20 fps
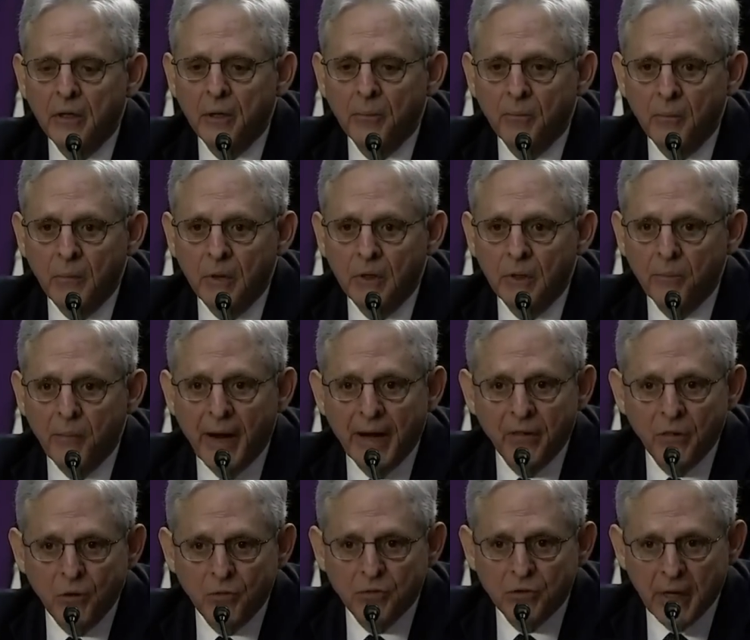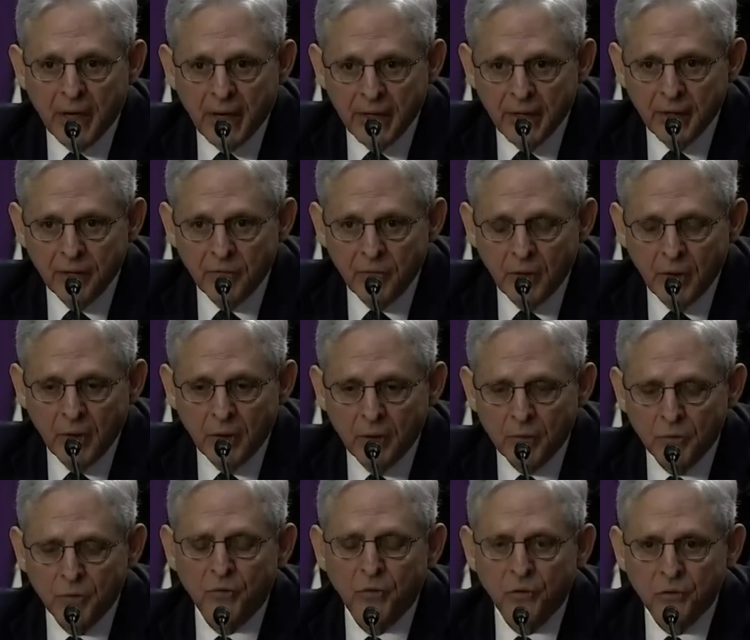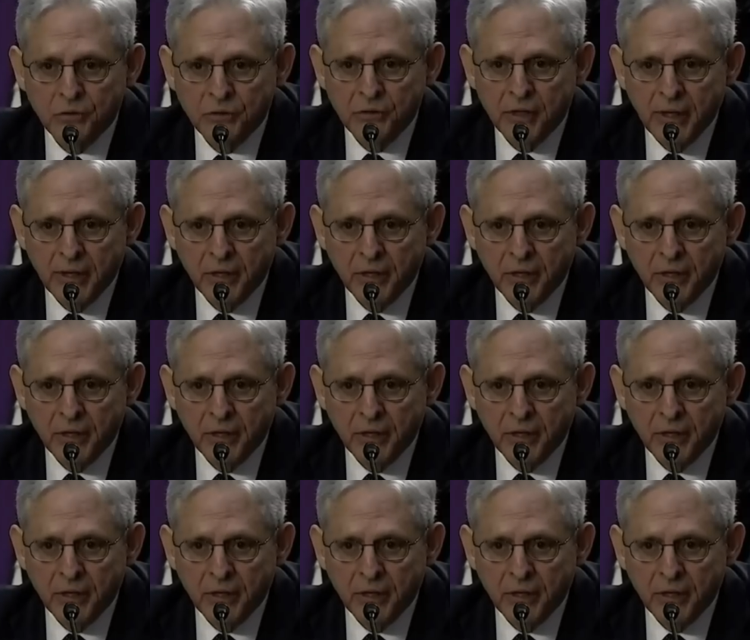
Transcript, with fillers: to, to make those kind of uh, referrals